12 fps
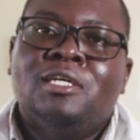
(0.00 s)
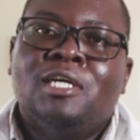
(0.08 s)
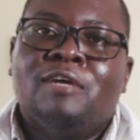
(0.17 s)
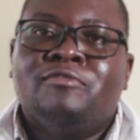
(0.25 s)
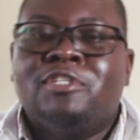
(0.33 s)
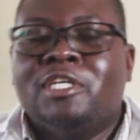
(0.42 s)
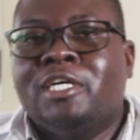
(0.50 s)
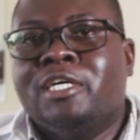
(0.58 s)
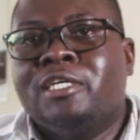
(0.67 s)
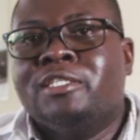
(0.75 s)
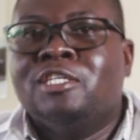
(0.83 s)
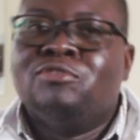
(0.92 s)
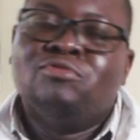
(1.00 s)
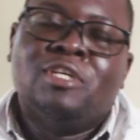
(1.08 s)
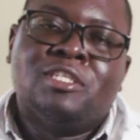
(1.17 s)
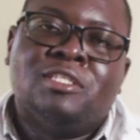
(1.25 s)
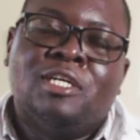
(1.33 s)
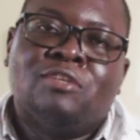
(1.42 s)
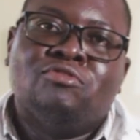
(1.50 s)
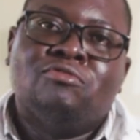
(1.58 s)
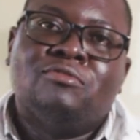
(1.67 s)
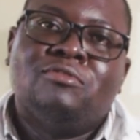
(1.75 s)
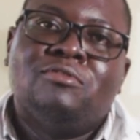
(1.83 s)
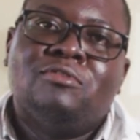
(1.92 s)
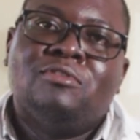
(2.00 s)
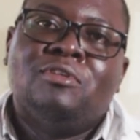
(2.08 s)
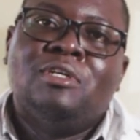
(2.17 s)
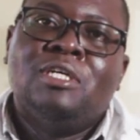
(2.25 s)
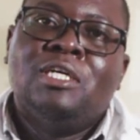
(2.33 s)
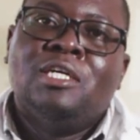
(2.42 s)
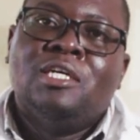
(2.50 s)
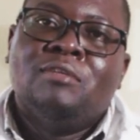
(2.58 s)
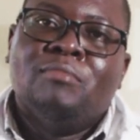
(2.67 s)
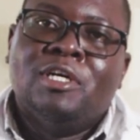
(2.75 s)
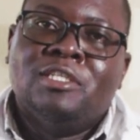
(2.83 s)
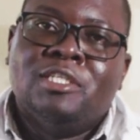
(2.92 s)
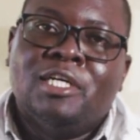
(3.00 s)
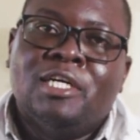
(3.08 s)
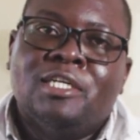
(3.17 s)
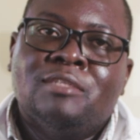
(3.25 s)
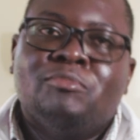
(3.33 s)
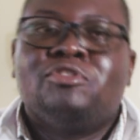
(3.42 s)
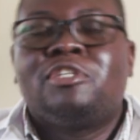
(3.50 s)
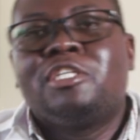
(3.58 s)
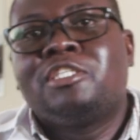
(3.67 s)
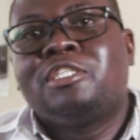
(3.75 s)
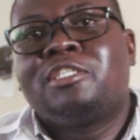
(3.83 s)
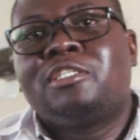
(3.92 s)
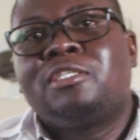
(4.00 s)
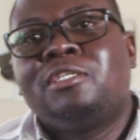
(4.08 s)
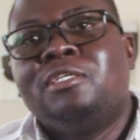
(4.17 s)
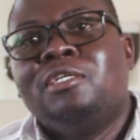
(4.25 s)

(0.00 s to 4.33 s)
after the tooth extraction. But in most cases,